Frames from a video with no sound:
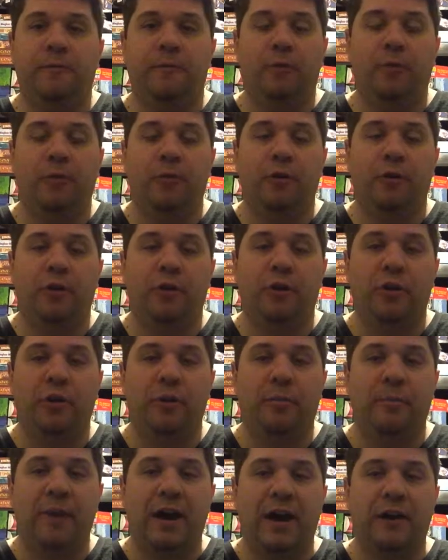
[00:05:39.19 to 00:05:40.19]
for
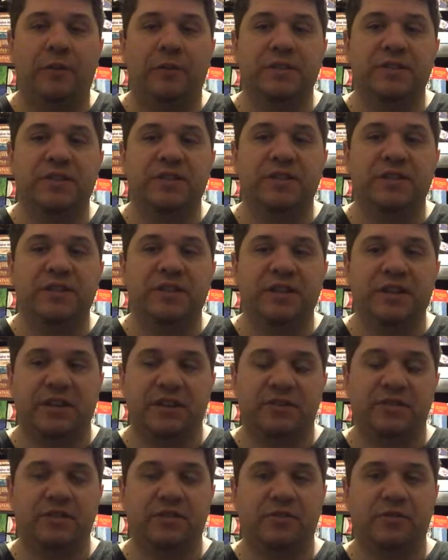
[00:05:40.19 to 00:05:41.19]
about
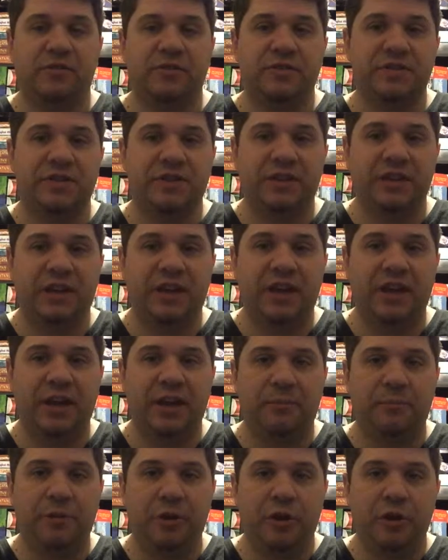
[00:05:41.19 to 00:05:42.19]
6 turns in the
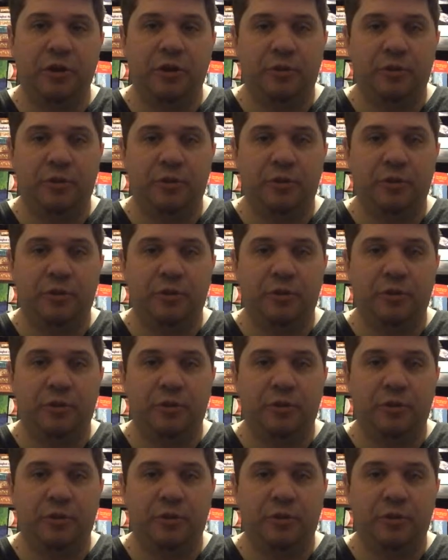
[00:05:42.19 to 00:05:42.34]
game,